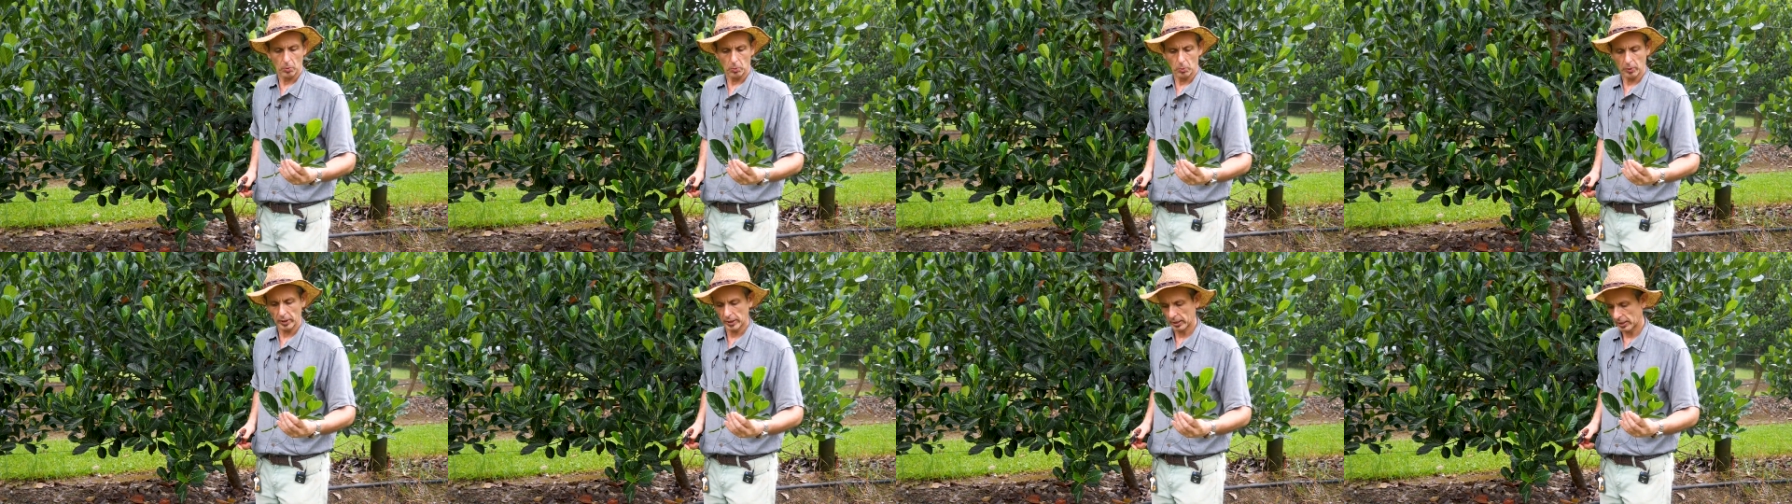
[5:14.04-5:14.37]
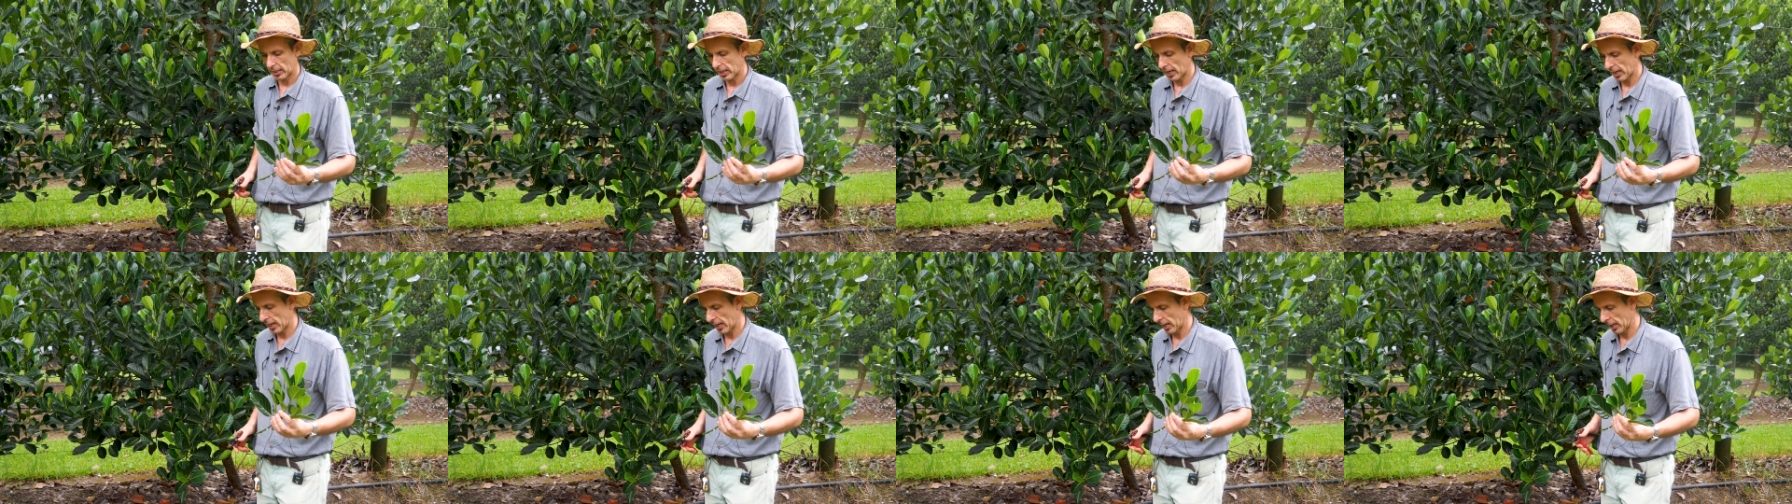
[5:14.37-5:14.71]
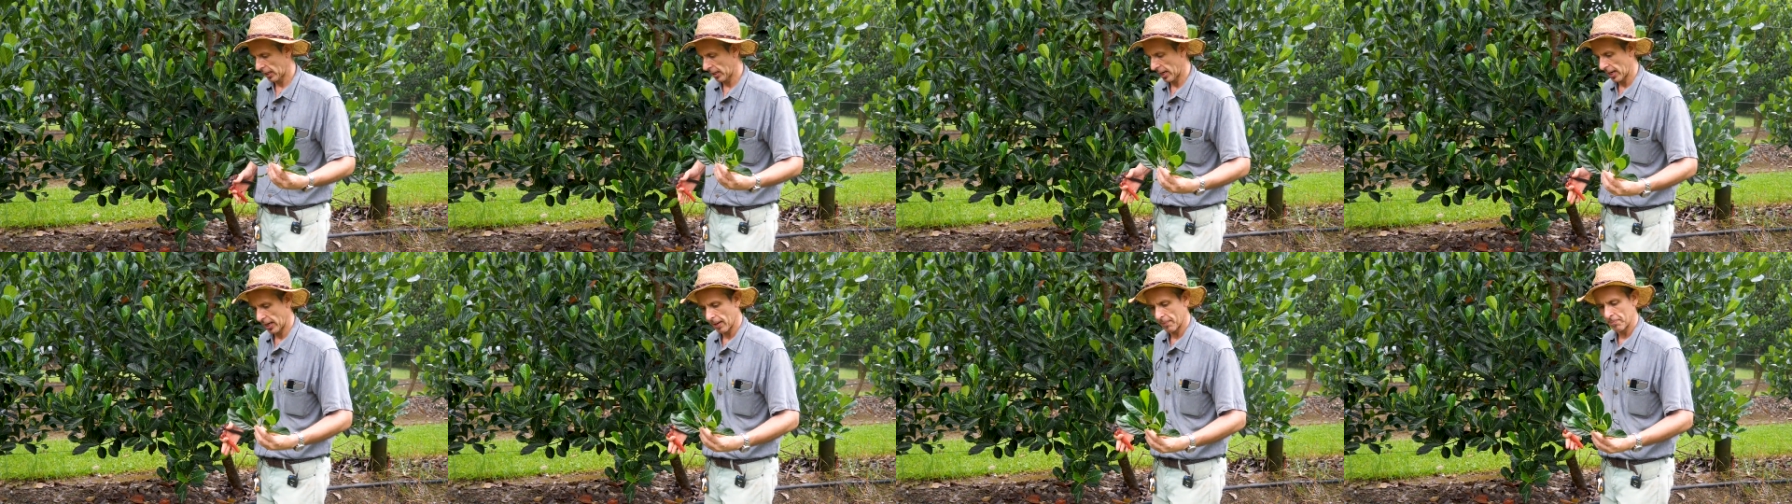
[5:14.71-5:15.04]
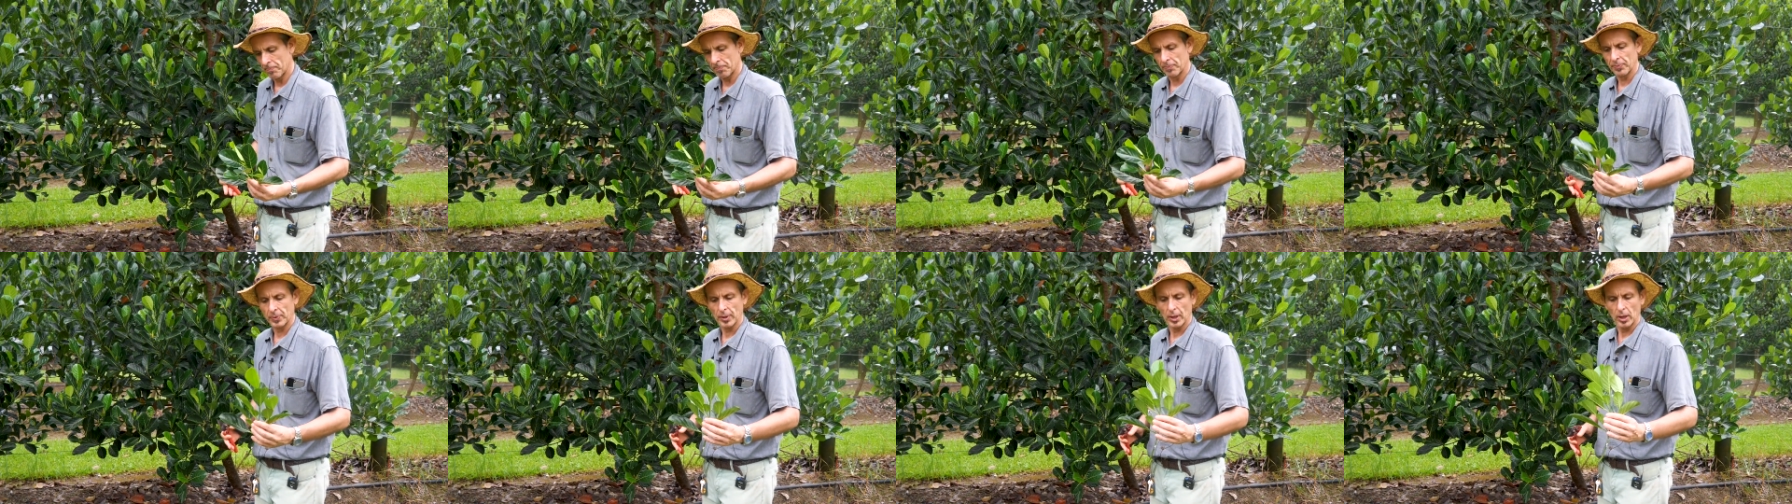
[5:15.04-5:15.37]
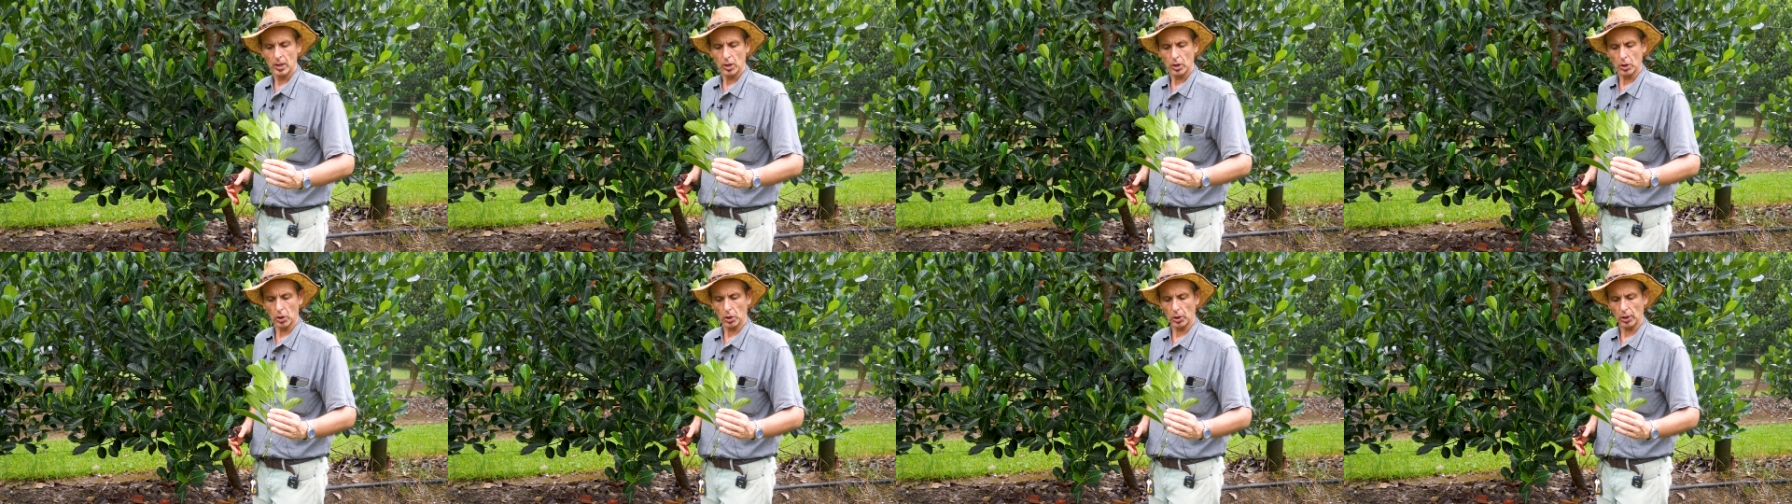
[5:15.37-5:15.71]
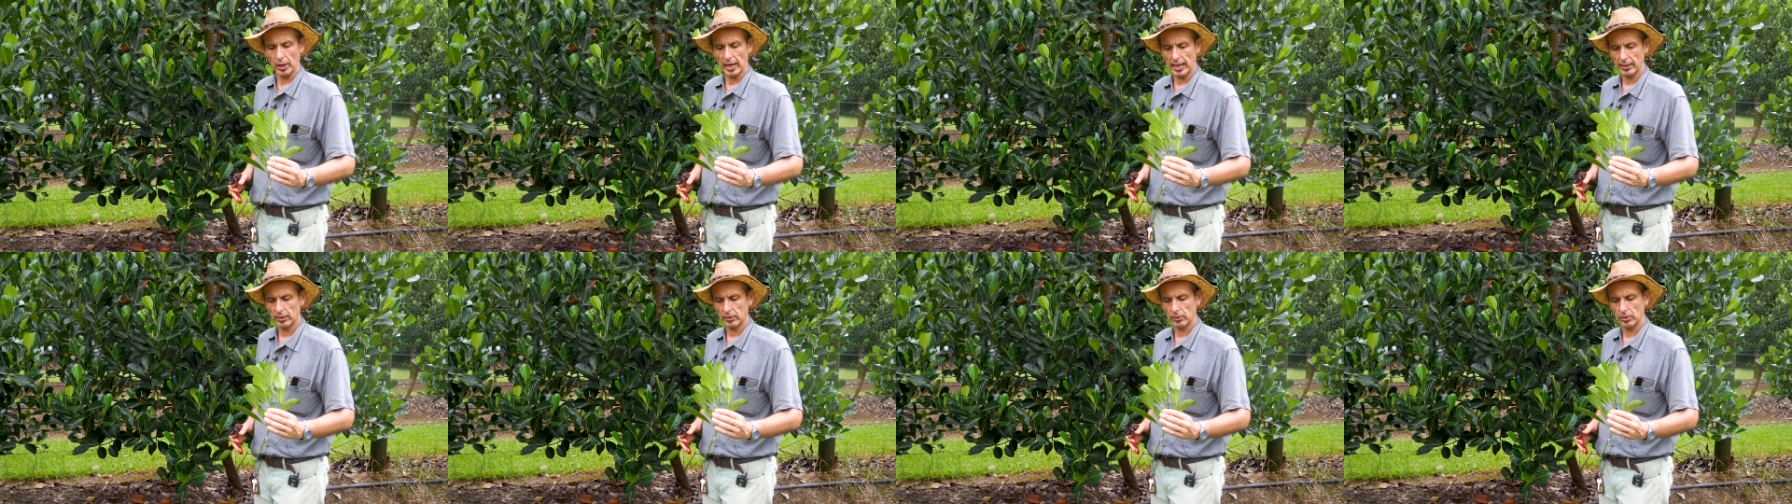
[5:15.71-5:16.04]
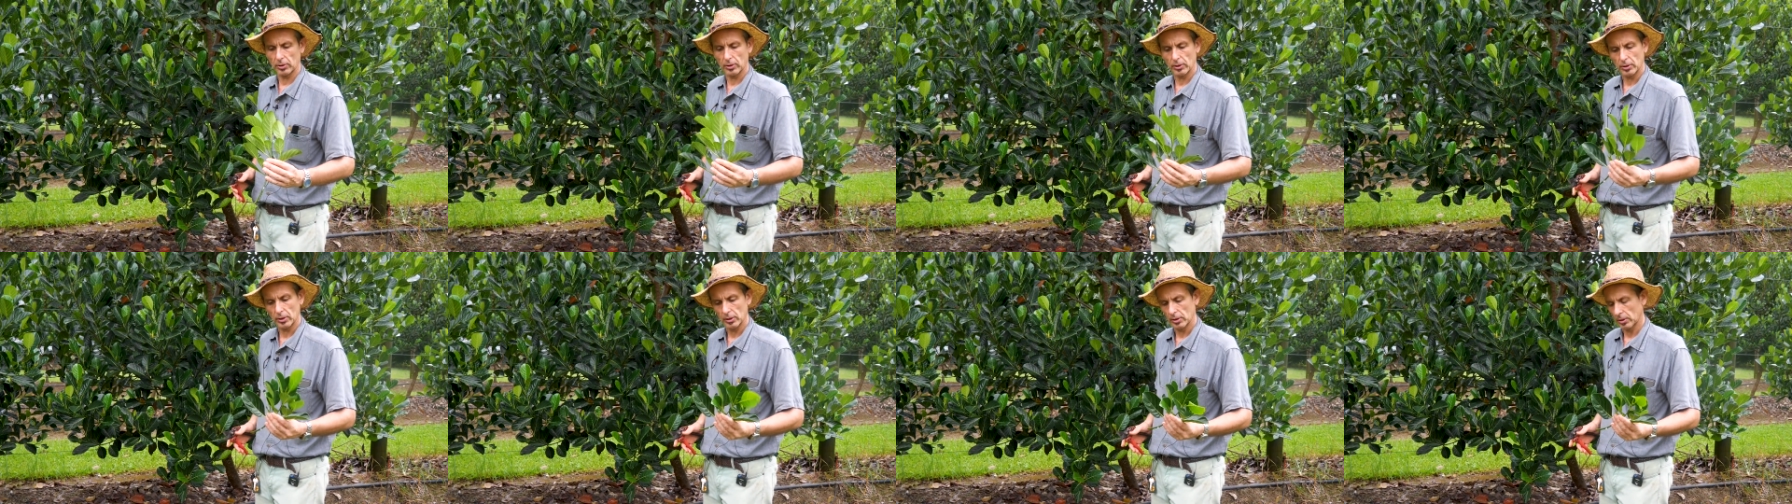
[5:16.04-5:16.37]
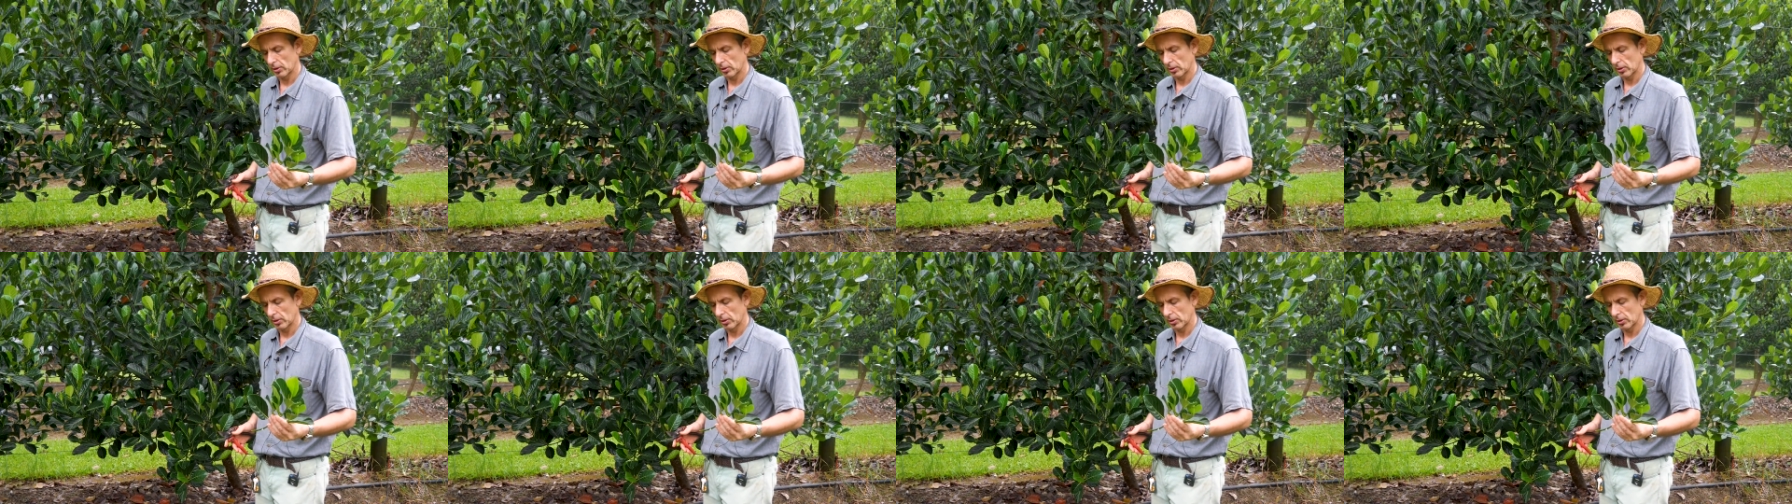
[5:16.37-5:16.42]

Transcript: we can uh, collect